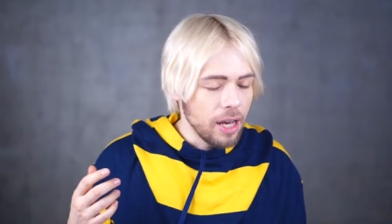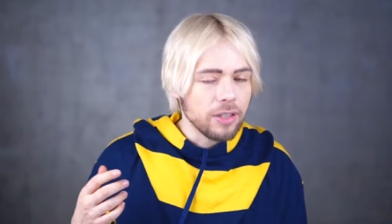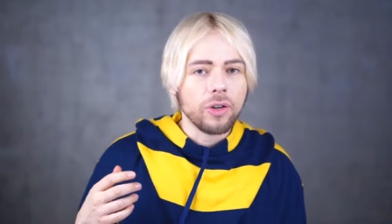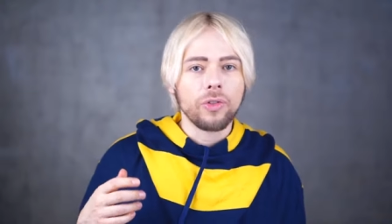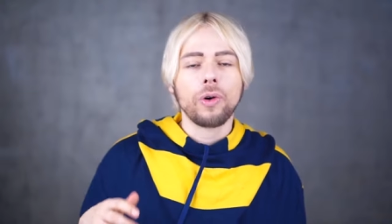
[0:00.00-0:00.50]

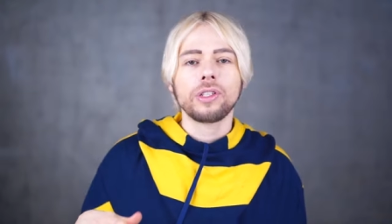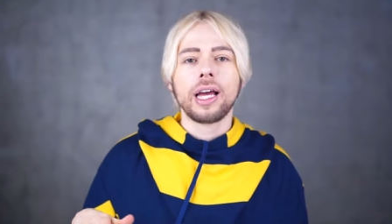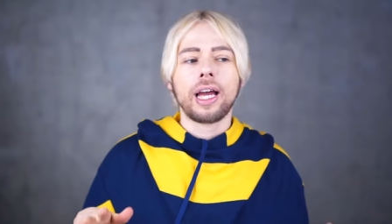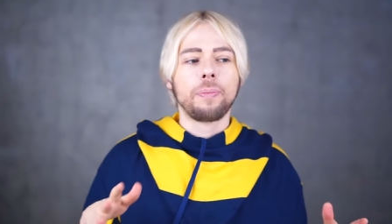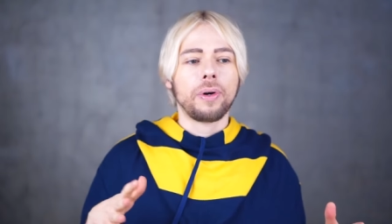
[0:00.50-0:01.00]
So those,
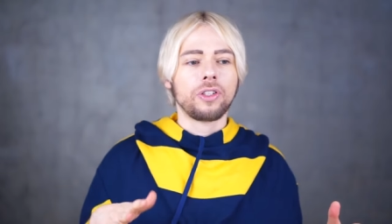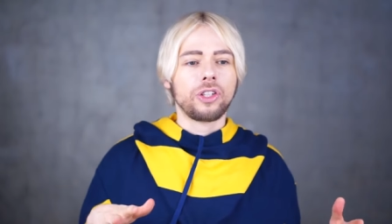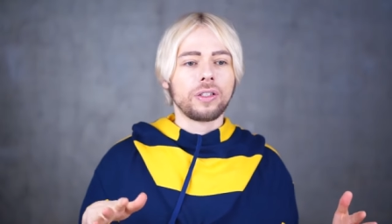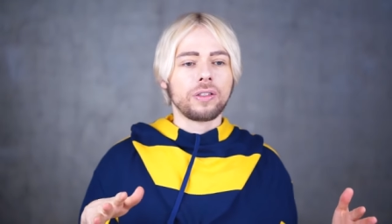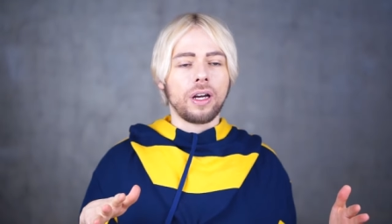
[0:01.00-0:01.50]
like, I
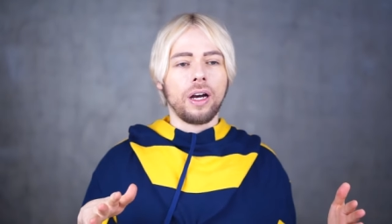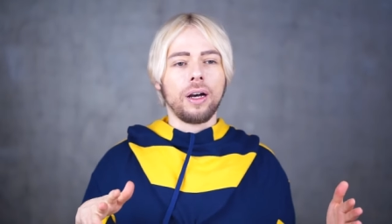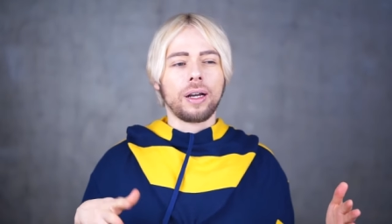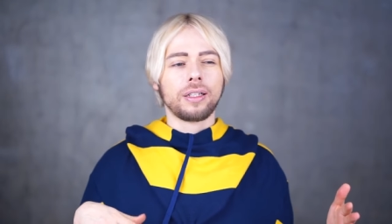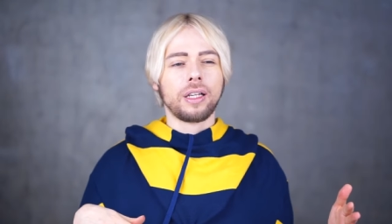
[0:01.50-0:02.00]
purchased
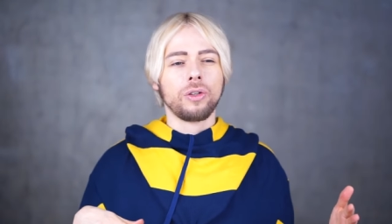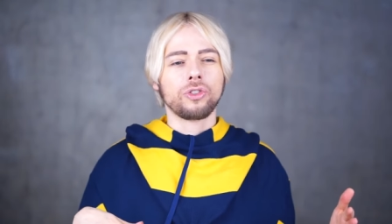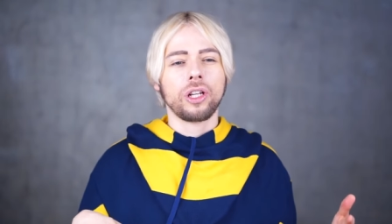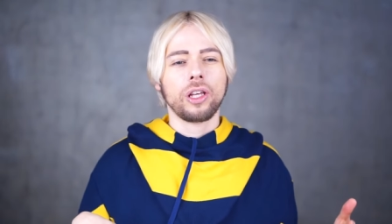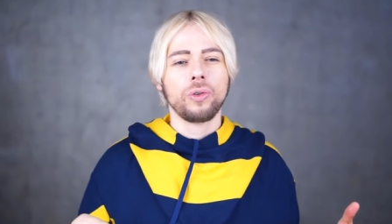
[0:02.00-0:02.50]
because uh, I
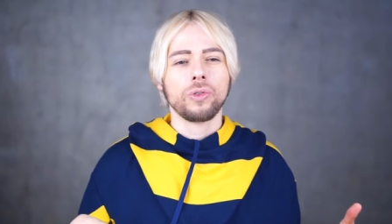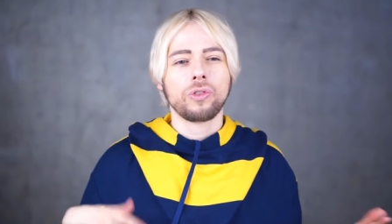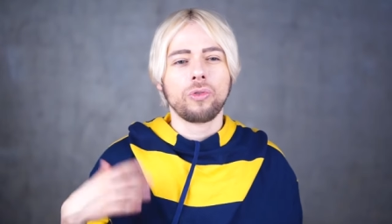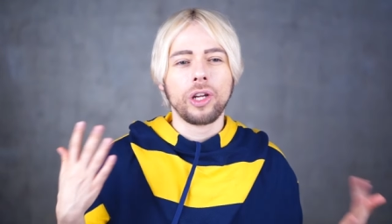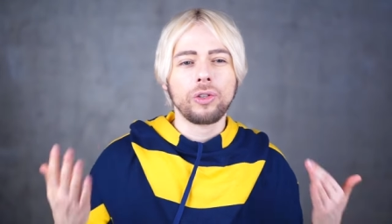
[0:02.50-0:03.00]
usually
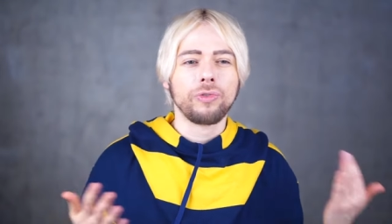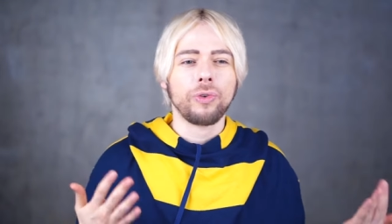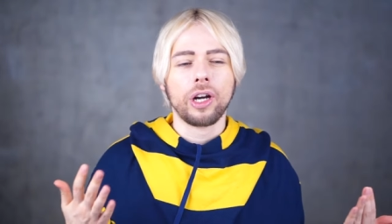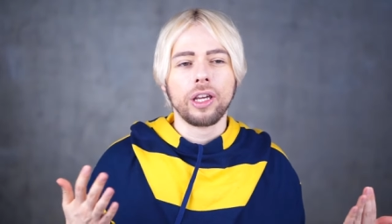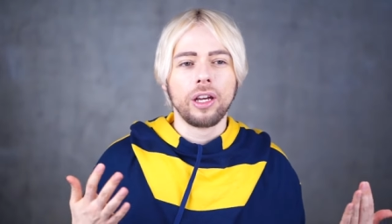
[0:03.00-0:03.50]
use three to
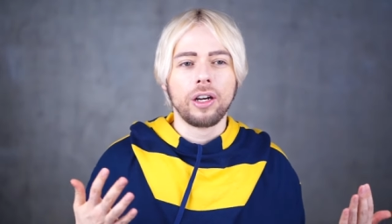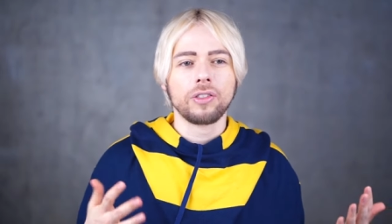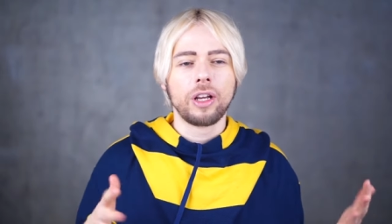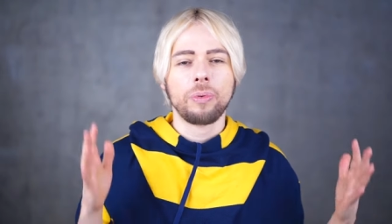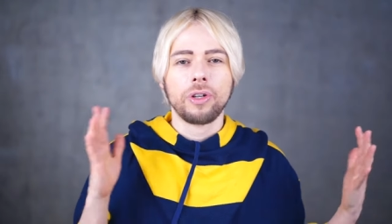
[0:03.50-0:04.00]
four a
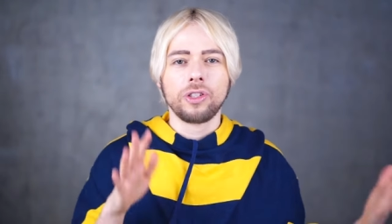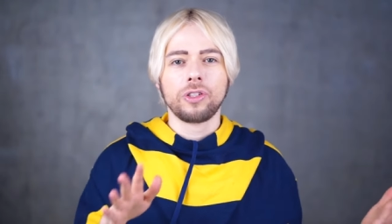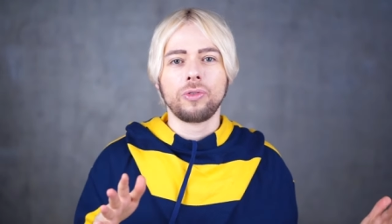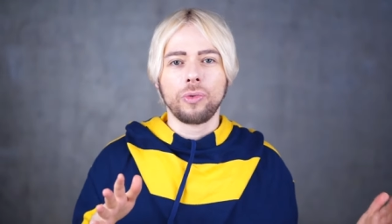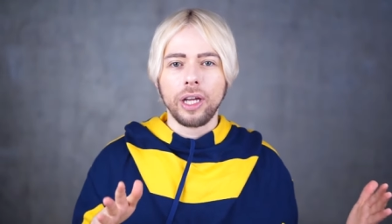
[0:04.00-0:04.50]
year. So I
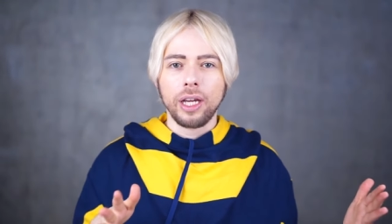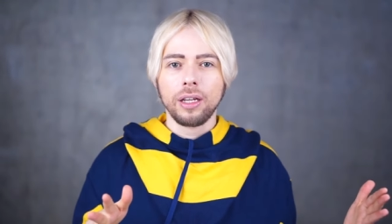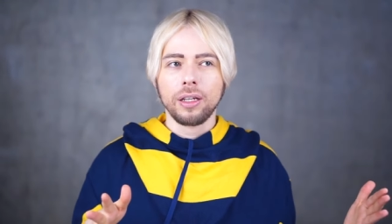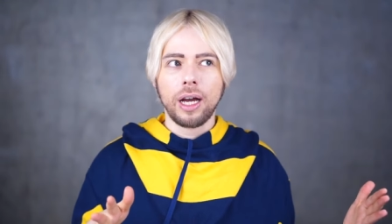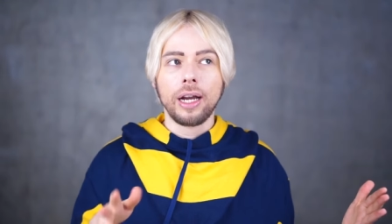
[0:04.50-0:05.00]
purchased
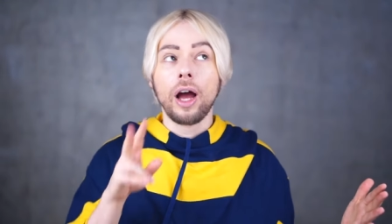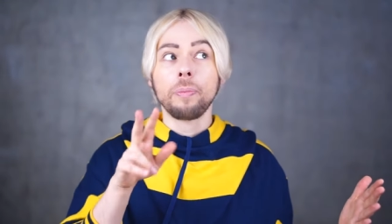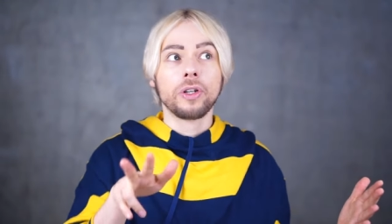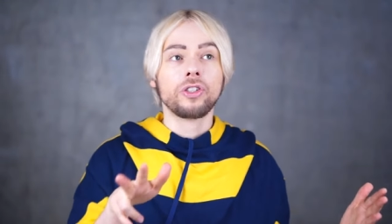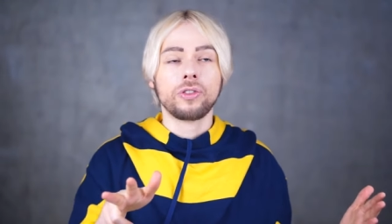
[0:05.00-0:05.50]
three. Uh, no,
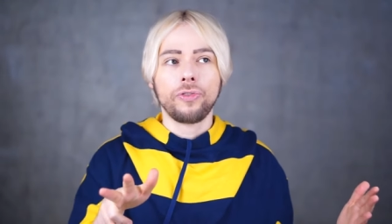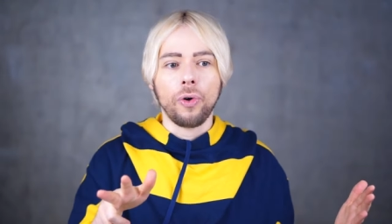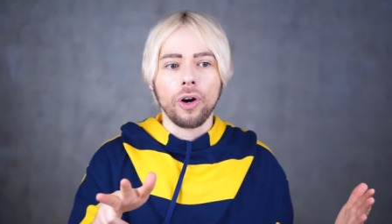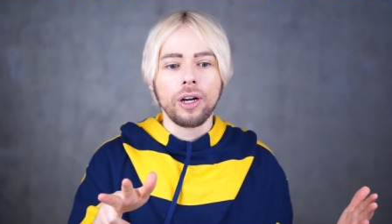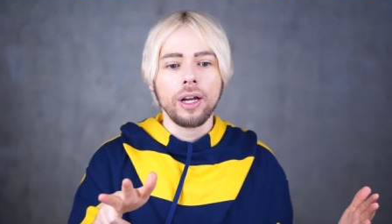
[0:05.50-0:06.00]
I purchased
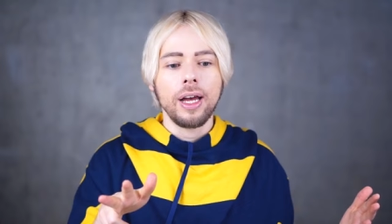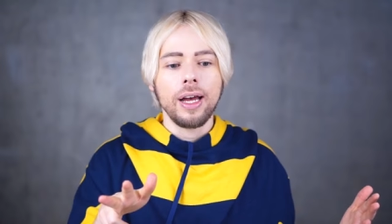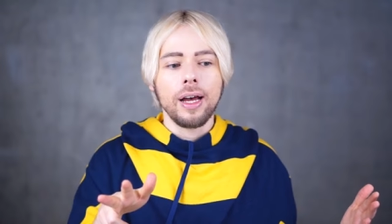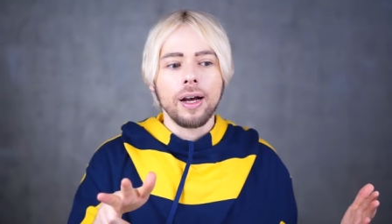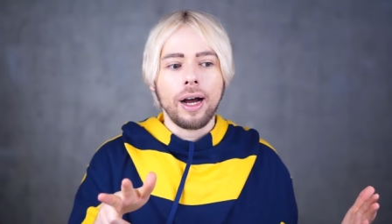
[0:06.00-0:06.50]
four.
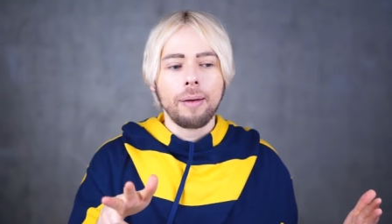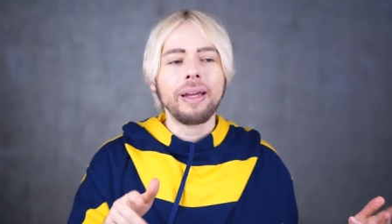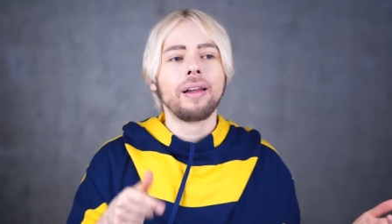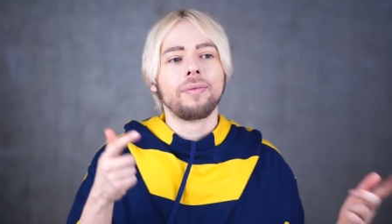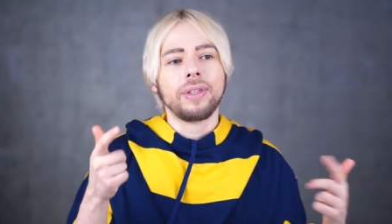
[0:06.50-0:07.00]
I
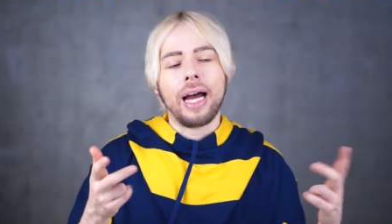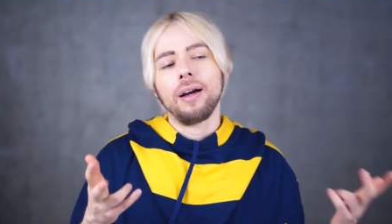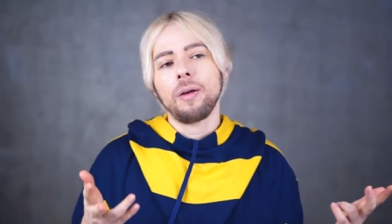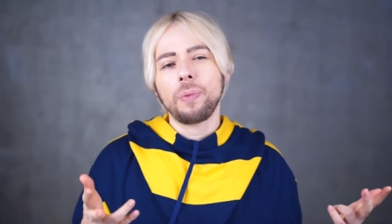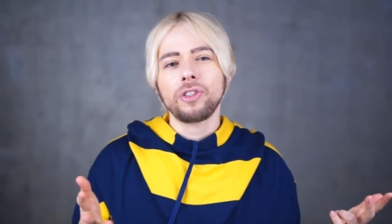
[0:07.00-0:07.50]
made,
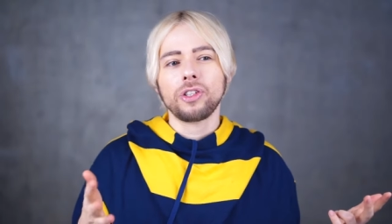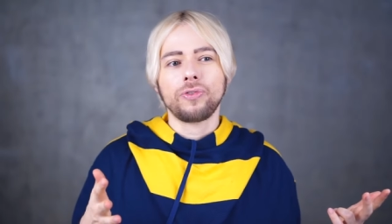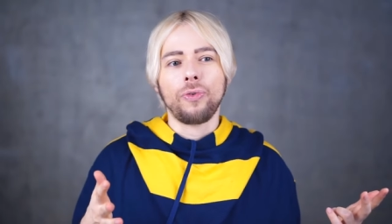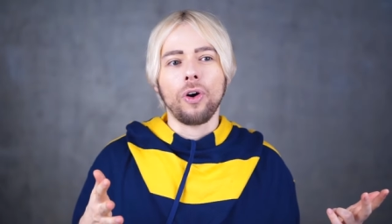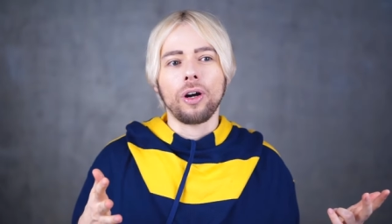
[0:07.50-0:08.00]
yeah, I
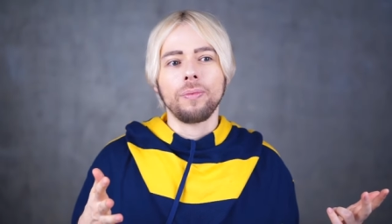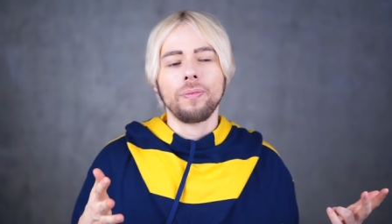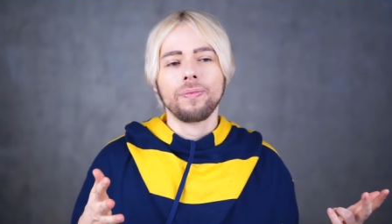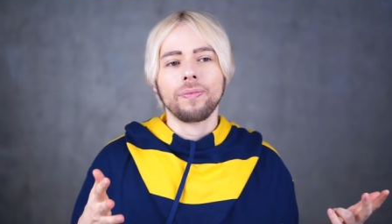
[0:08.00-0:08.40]
purchased four.